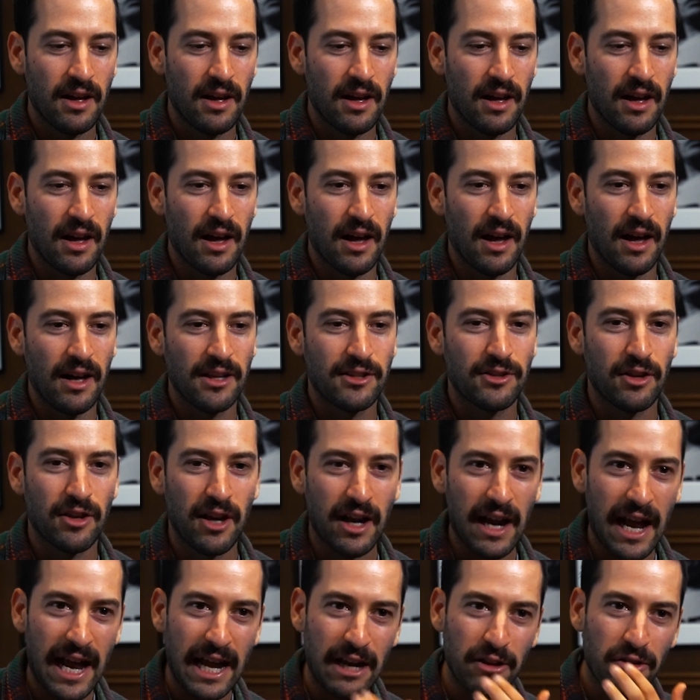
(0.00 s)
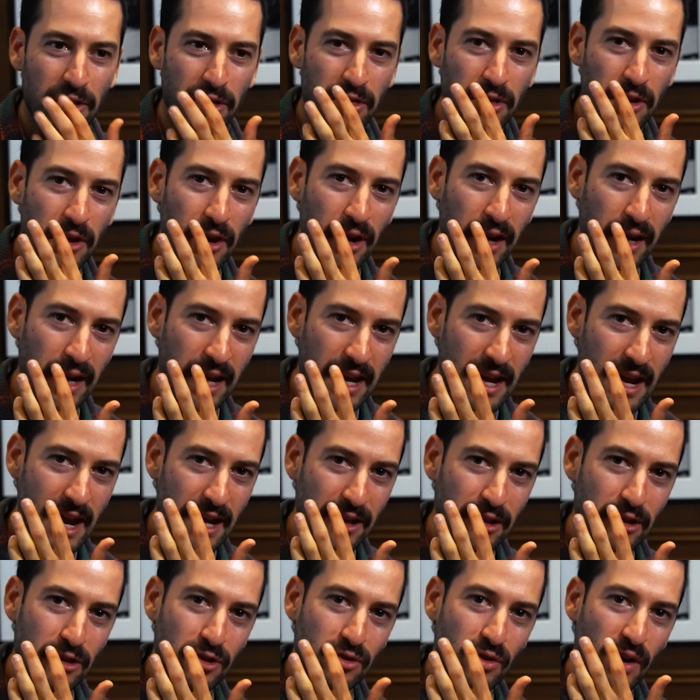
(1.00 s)
It's on at 8:30
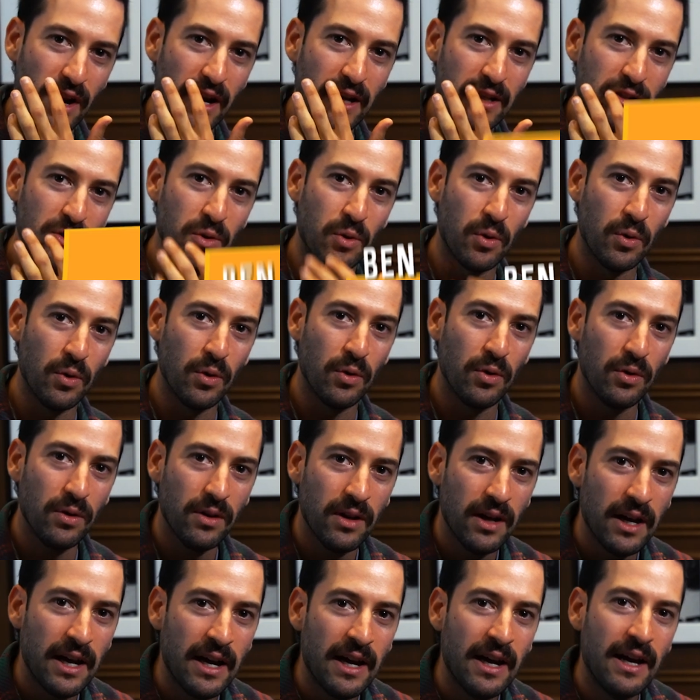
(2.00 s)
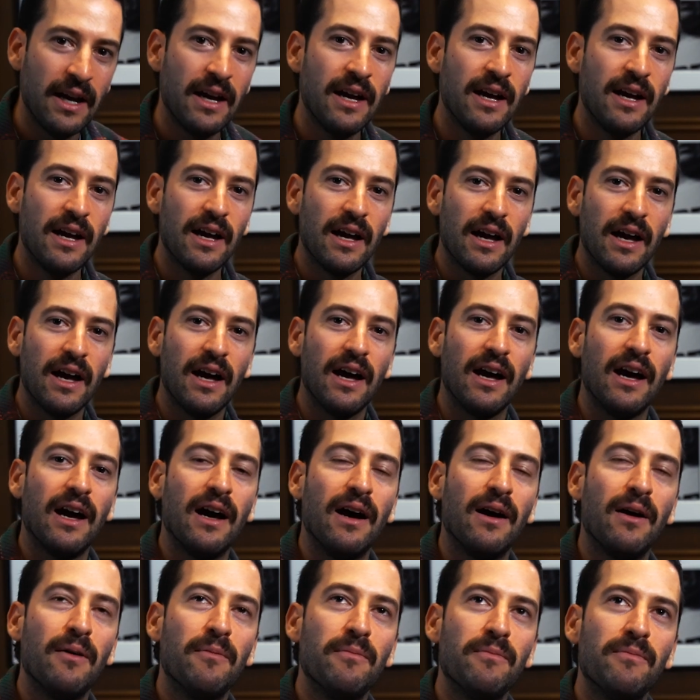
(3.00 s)
at the Trades Hall.
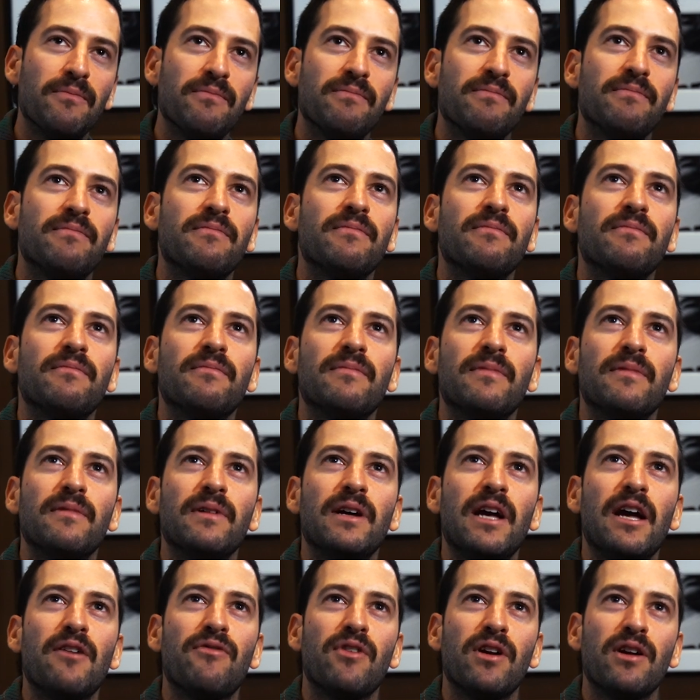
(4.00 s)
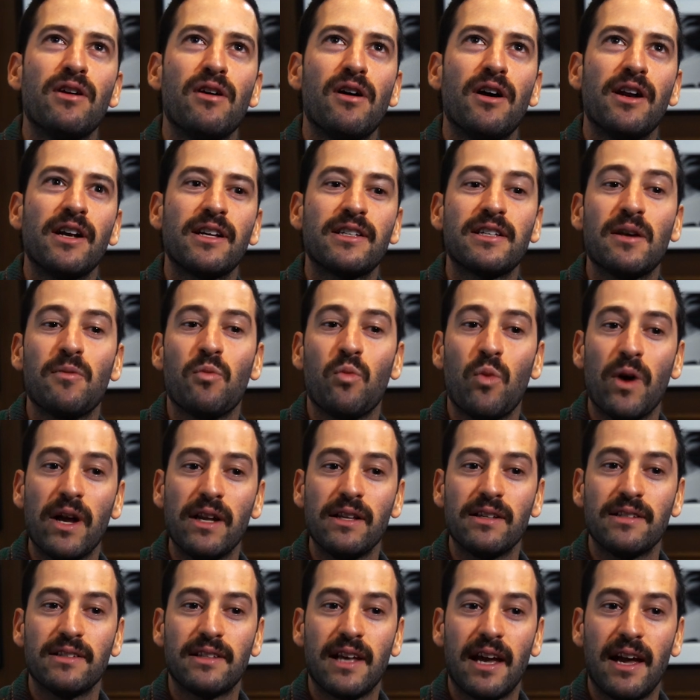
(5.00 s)
Every night except
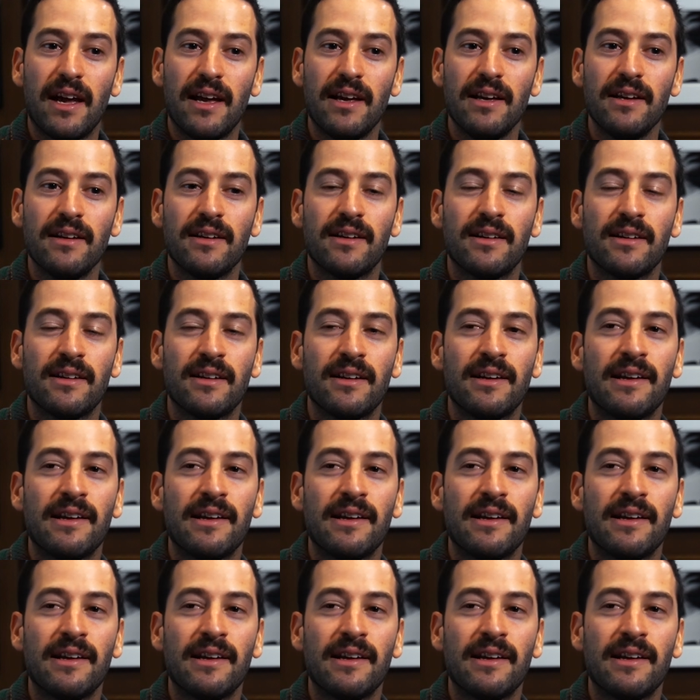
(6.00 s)
Wednesday.